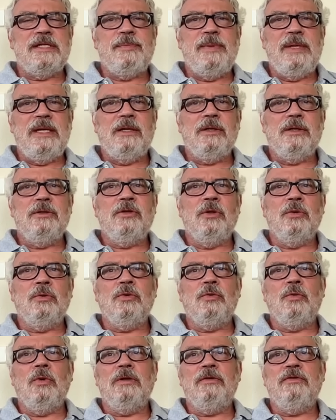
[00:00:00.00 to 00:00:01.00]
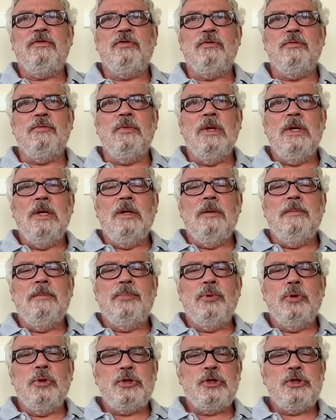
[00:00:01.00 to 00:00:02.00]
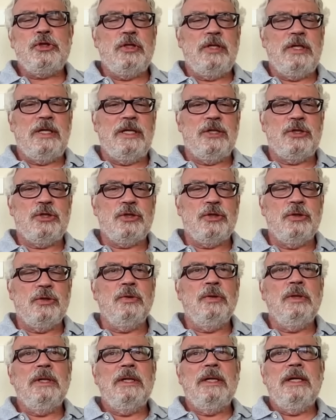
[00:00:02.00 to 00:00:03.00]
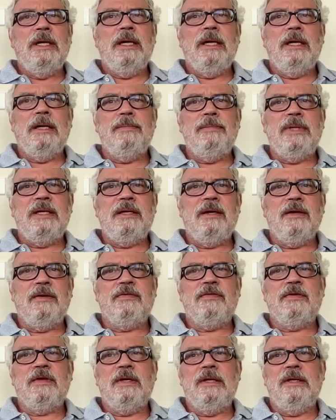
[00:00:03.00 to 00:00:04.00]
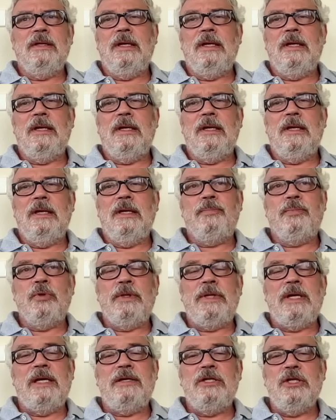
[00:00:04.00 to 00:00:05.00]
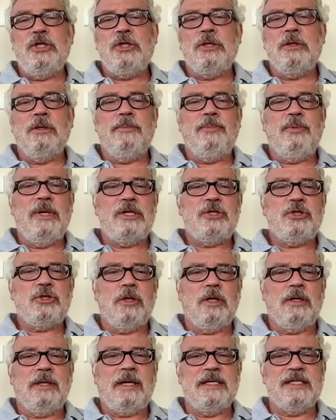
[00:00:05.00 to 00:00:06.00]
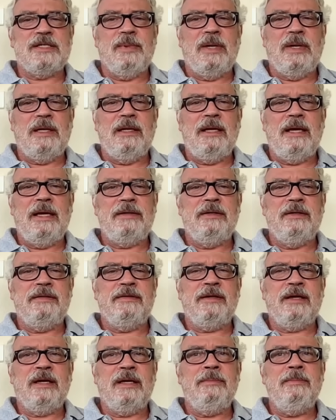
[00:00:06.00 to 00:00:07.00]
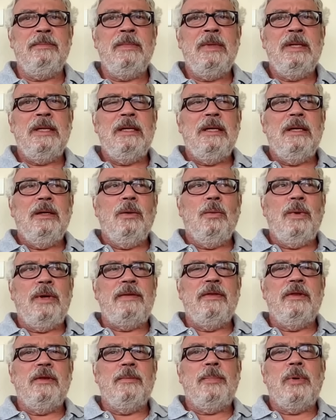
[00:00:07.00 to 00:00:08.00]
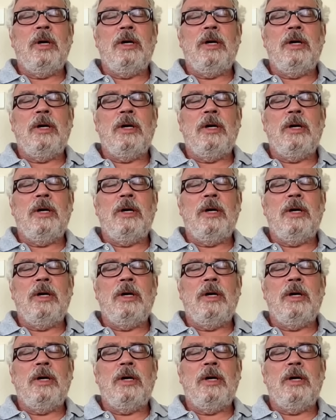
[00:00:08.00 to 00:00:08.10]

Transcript: and speaker don't want to push the issue because it would put additional pressure on Hezbollah at a time when the